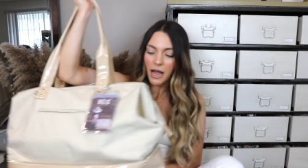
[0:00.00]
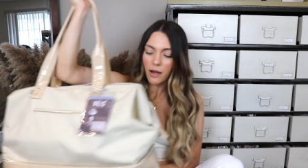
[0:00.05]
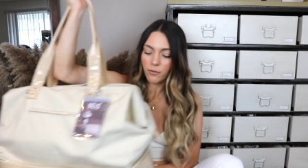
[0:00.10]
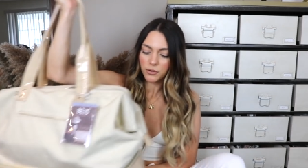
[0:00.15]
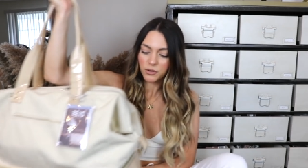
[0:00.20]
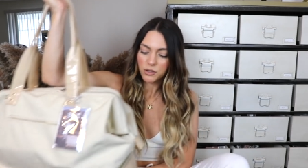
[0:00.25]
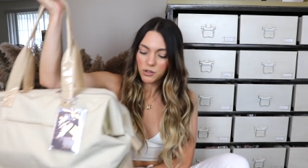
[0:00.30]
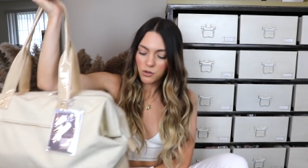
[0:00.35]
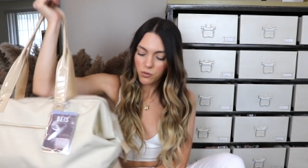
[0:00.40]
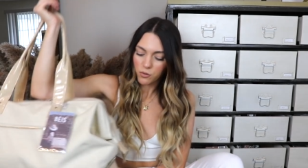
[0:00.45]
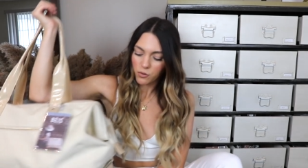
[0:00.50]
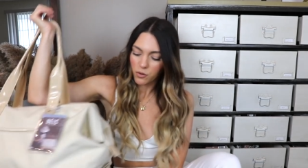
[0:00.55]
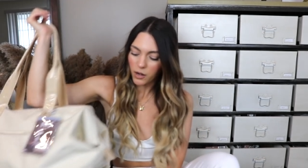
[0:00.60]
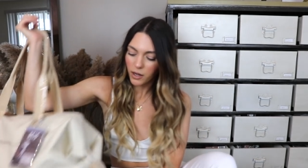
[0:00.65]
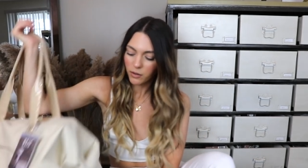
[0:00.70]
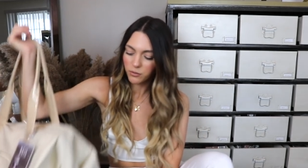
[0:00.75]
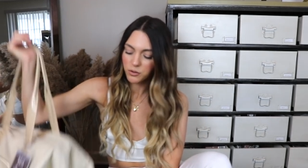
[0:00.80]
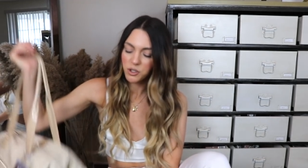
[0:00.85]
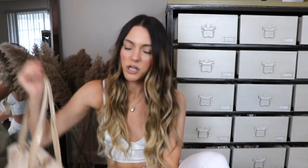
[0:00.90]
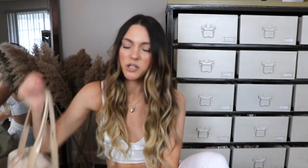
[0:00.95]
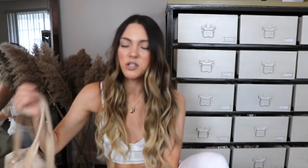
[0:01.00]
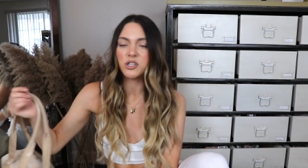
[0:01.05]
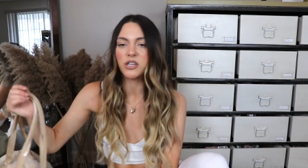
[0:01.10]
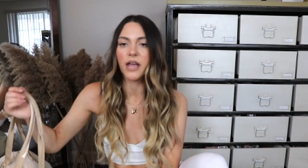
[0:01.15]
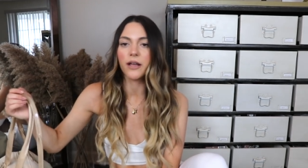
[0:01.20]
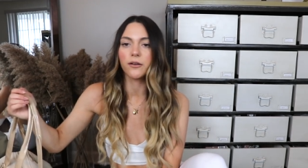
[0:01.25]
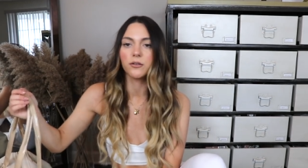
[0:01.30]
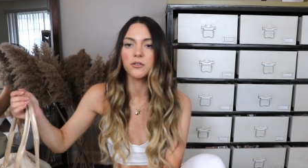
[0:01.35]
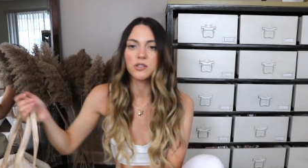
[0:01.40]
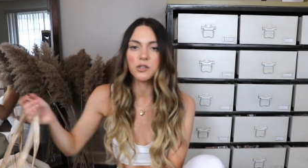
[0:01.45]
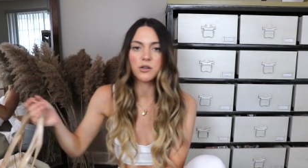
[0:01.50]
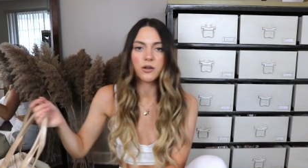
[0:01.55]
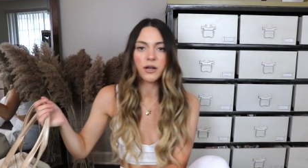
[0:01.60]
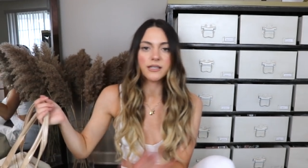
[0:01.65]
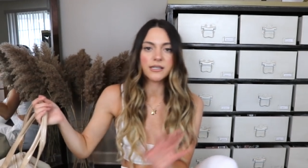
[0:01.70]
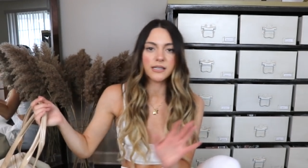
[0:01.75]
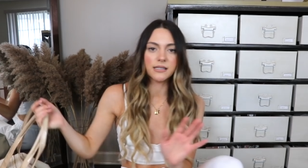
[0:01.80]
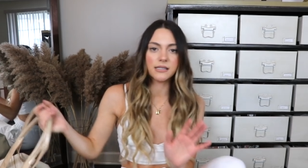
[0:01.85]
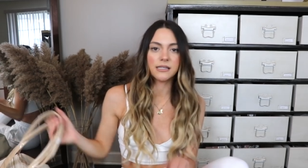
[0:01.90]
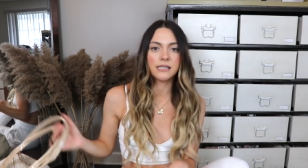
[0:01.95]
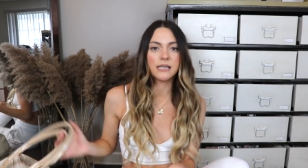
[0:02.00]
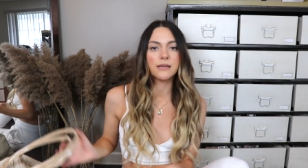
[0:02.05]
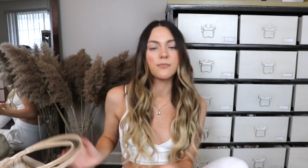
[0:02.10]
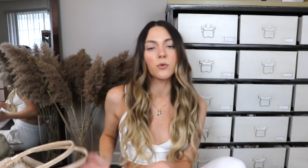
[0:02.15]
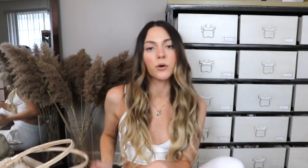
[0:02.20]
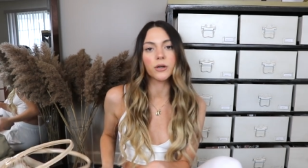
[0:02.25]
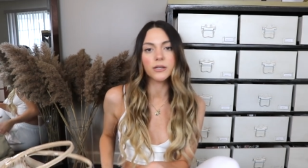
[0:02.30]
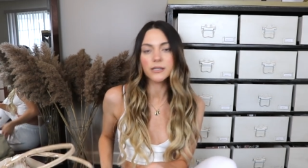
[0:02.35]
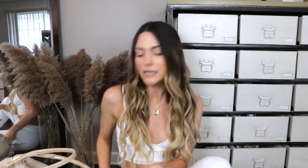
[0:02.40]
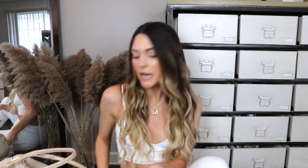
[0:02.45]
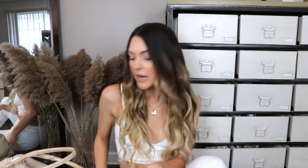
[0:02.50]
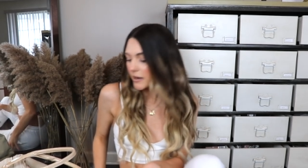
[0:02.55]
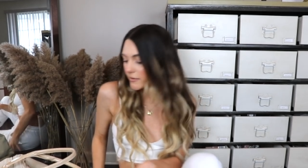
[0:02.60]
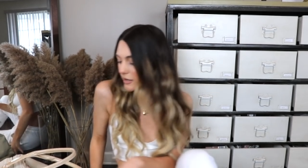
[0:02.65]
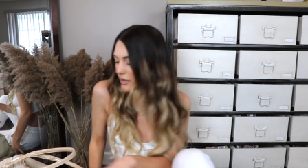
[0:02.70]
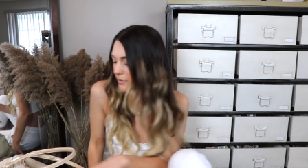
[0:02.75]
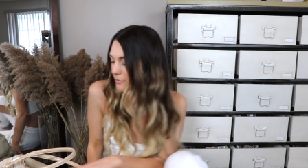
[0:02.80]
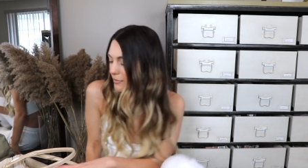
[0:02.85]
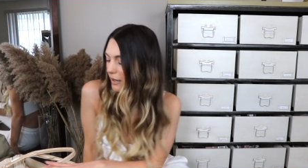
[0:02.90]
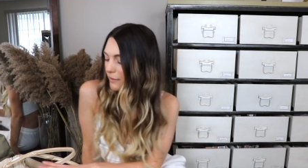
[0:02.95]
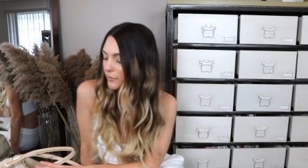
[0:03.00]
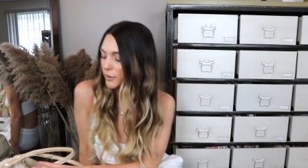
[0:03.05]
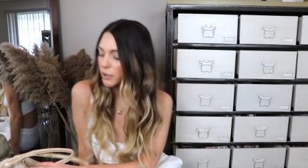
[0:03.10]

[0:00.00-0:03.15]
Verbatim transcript: I will do, I'll change the angle so you guys can see more inside of it, but I'm